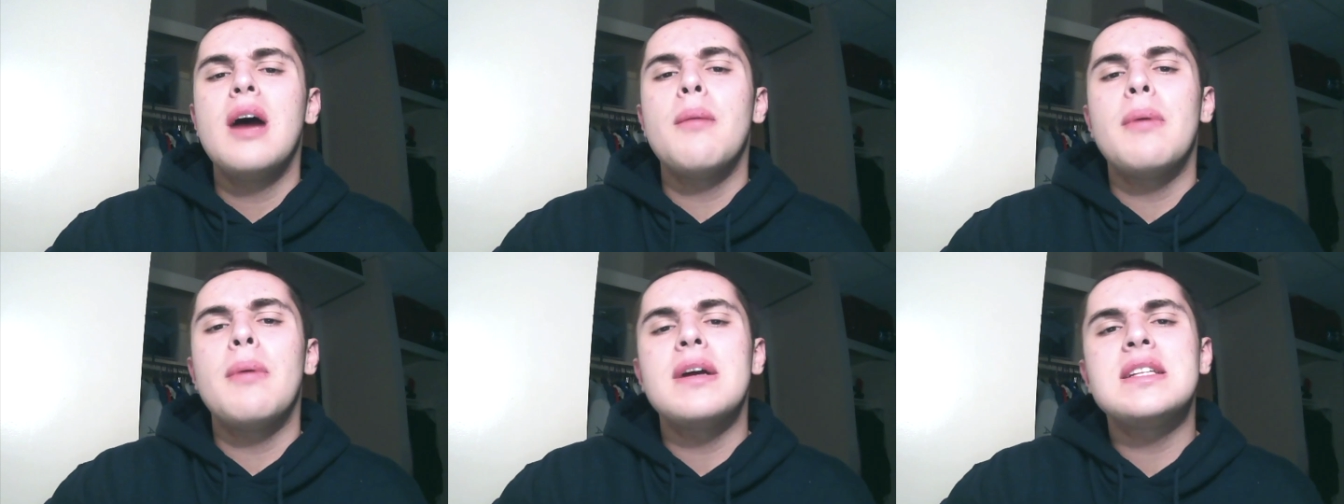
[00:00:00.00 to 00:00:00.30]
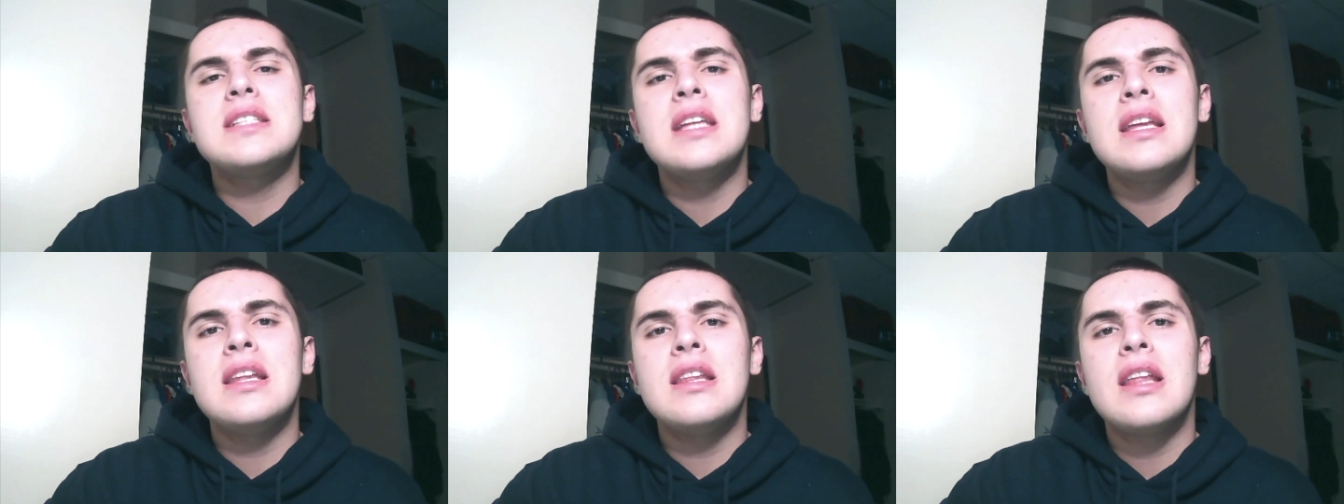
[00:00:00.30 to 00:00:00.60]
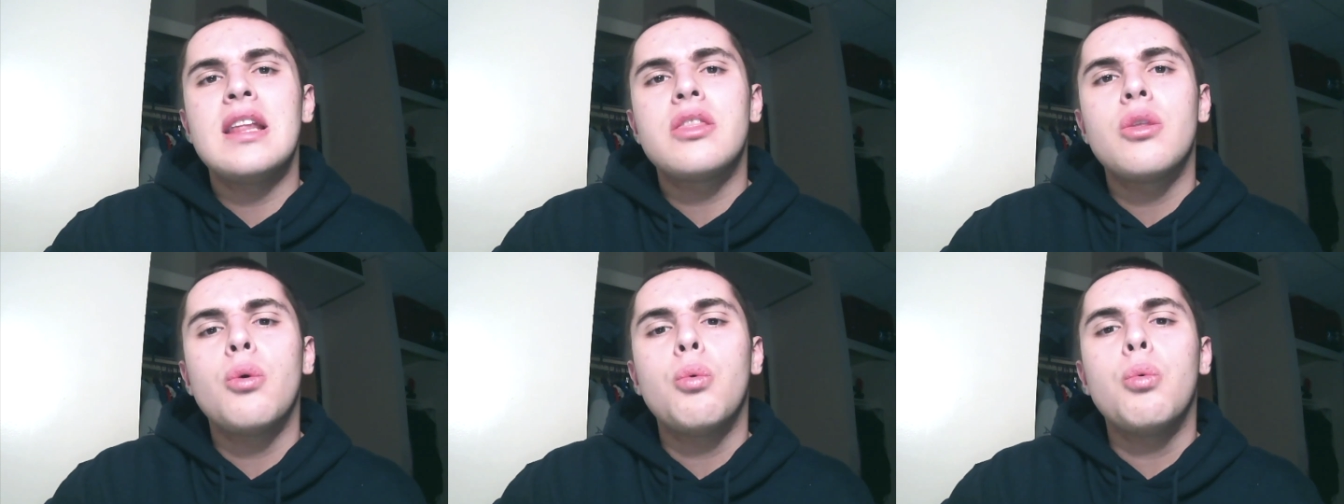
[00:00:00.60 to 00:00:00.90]
by saying
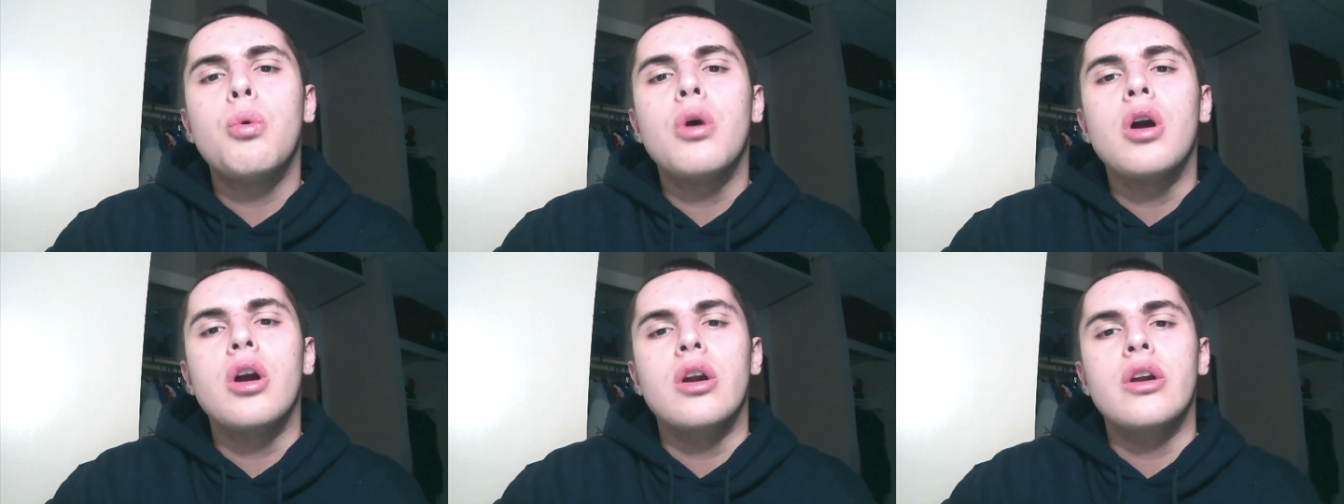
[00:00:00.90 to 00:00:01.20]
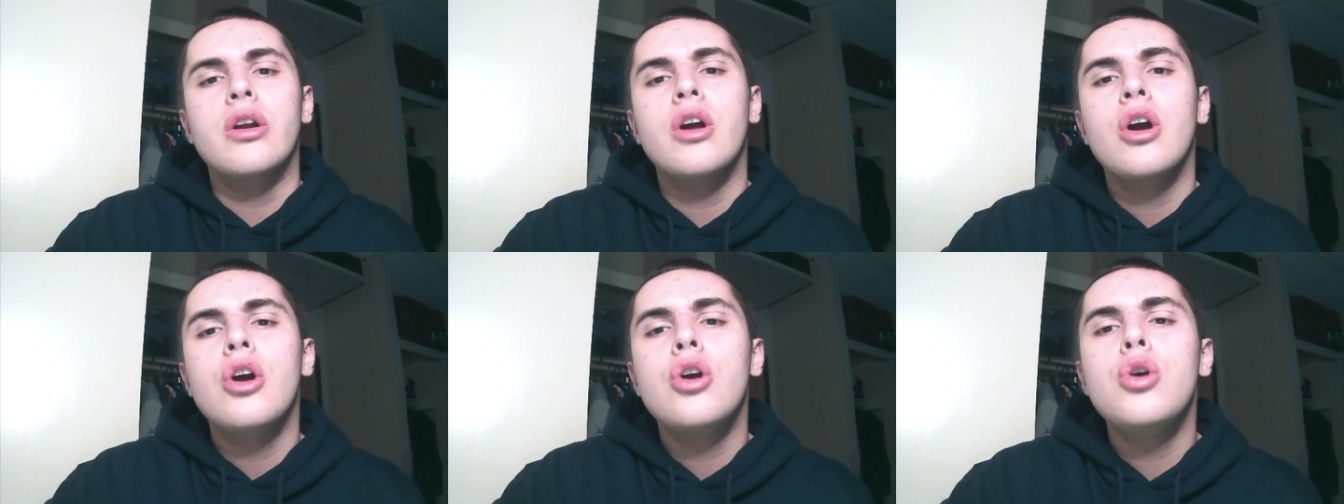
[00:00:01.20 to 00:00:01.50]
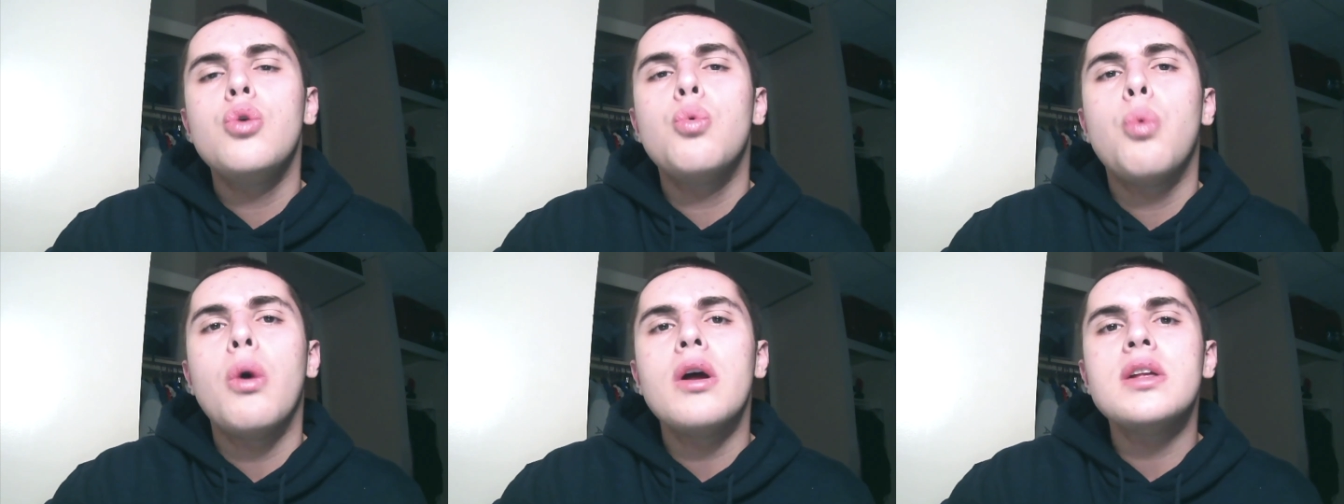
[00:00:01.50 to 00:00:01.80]
that the Word,
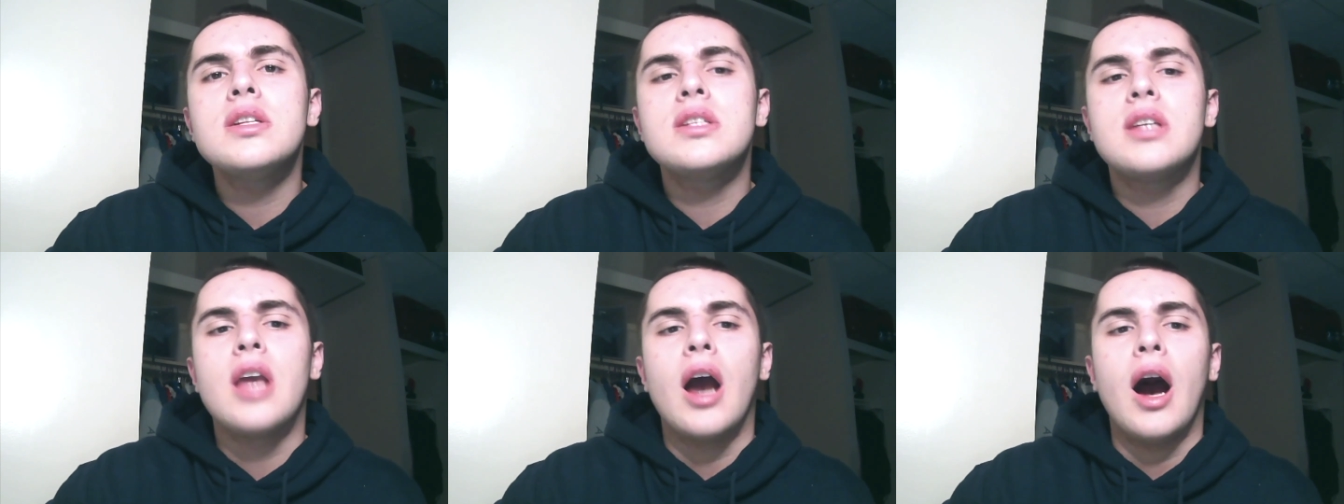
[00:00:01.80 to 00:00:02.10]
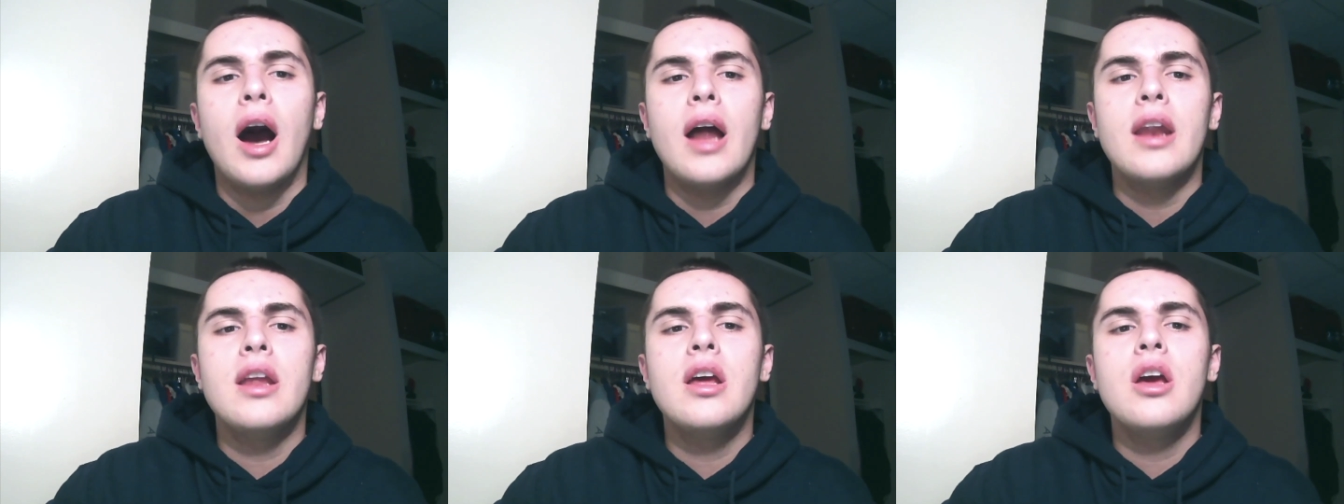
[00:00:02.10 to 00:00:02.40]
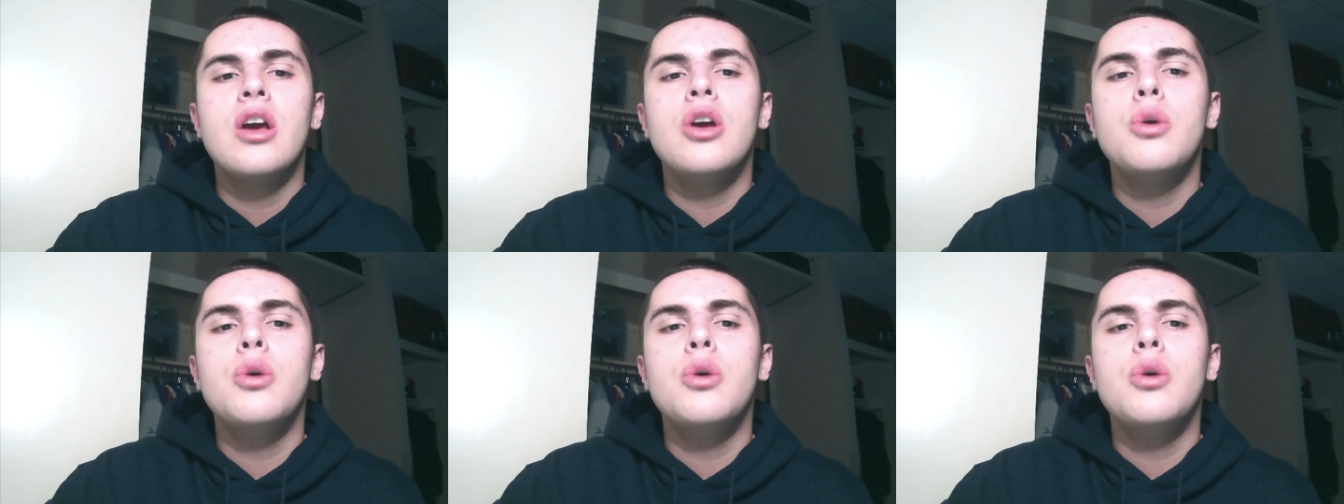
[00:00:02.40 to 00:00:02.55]
who was God,